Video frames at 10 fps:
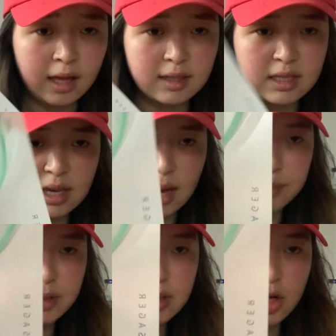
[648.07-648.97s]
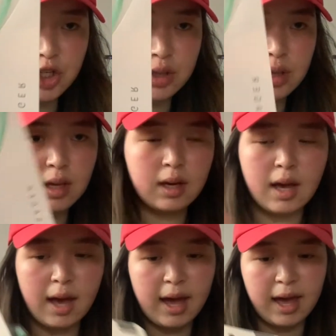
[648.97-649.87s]
this head massager thing,
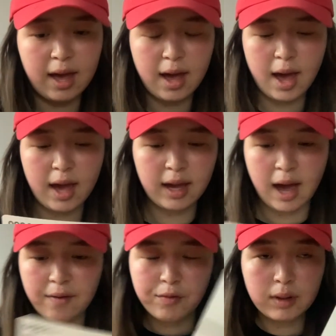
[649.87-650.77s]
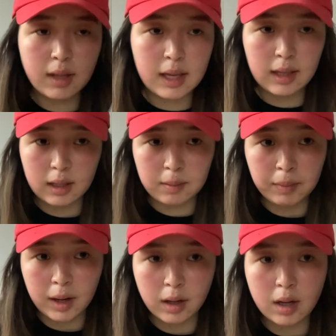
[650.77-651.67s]
I have one like in
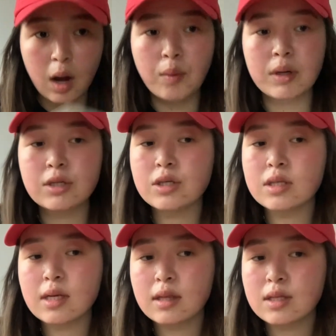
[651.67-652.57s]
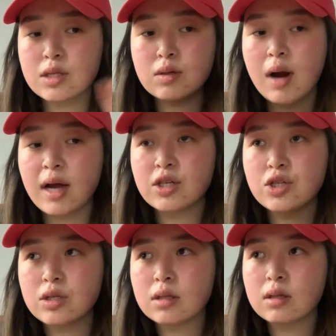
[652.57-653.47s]
America where it's just like the
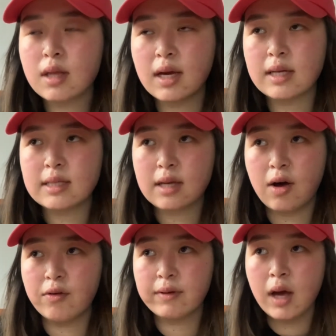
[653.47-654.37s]
scratch thing itself,